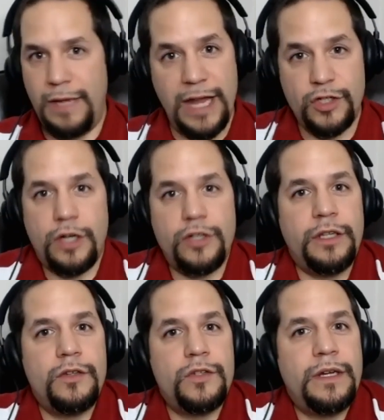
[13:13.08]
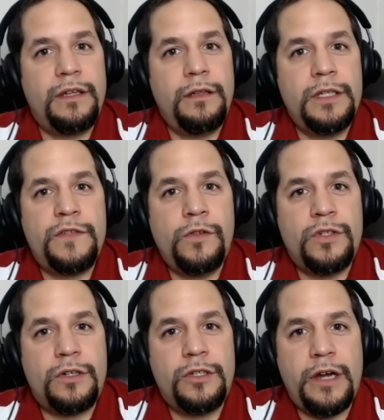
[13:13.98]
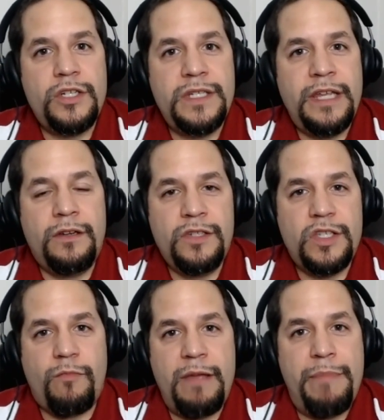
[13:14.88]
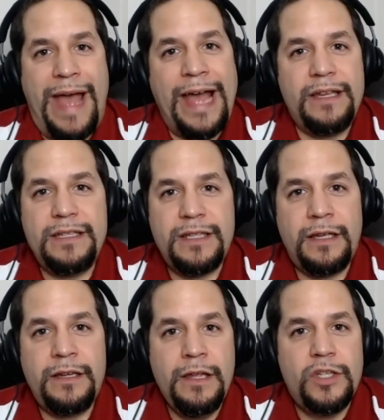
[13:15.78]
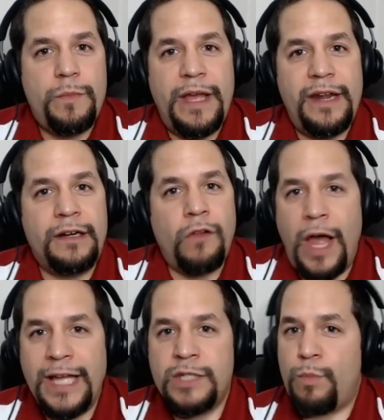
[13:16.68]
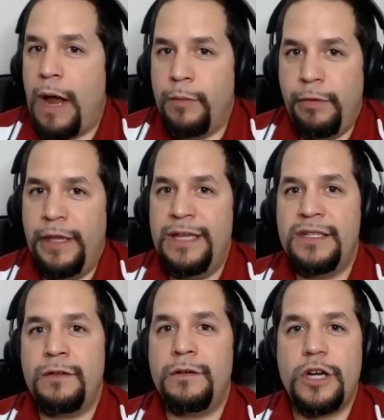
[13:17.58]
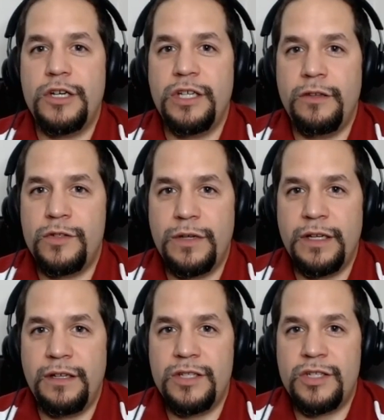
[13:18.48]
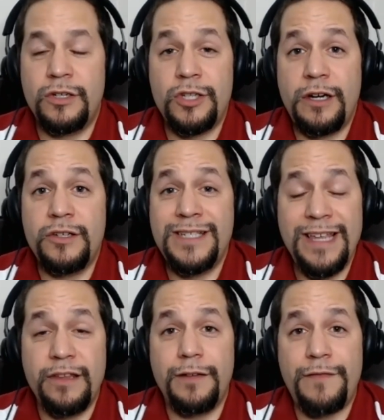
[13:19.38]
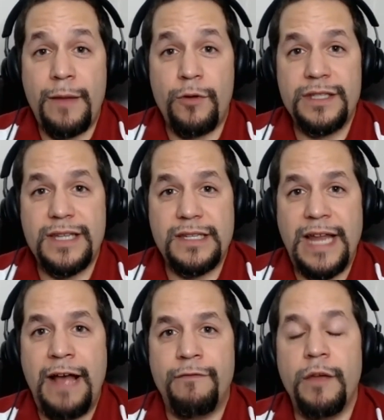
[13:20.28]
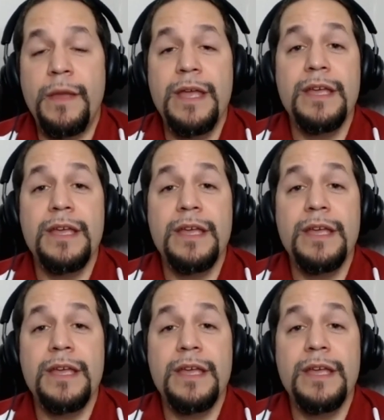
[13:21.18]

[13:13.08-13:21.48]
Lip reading: not charging those ridiculous fuel surcharges either. So my bet is that Japan Airlines probably isn't charging those ridiculous surcharges either if Emirates doesn't have them.